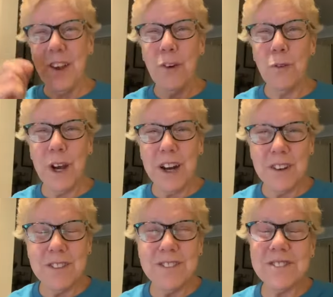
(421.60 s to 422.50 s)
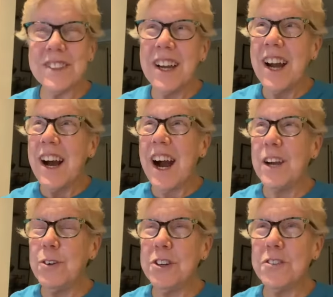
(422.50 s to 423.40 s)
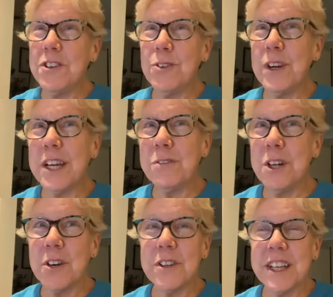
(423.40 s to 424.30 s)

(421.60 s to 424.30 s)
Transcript: Well, I worked for the railroad,